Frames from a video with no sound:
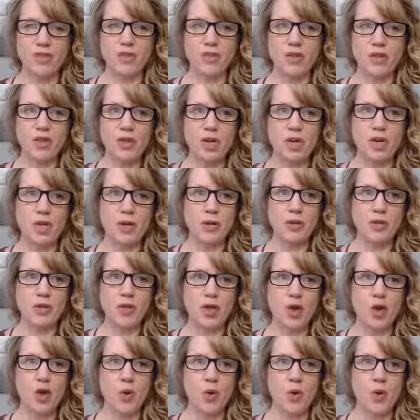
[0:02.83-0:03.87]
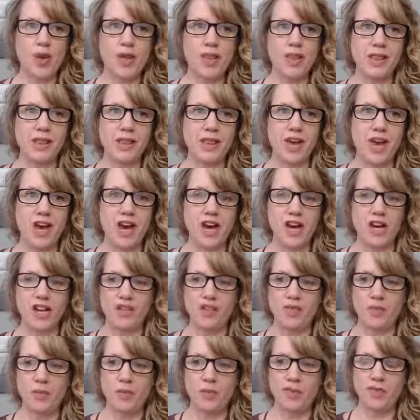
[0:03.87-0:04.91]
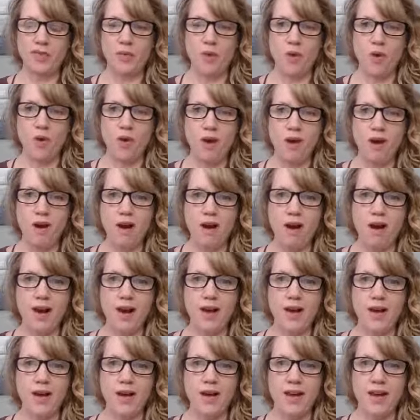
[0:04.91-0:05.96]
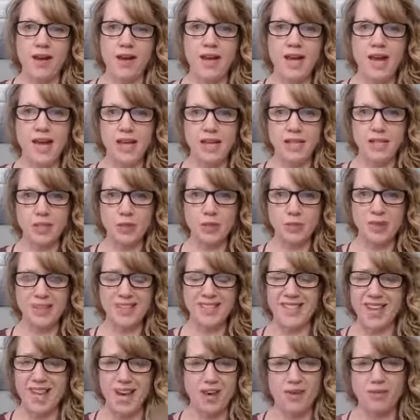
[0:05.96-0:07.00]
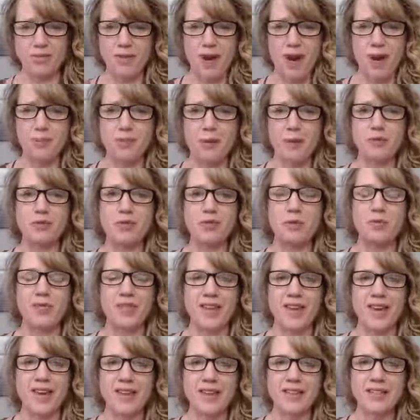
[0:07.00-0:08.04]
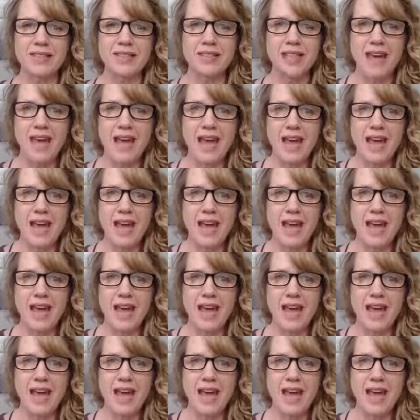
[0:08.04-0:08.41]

so I thought I would go live before I end my day or wrap up some things.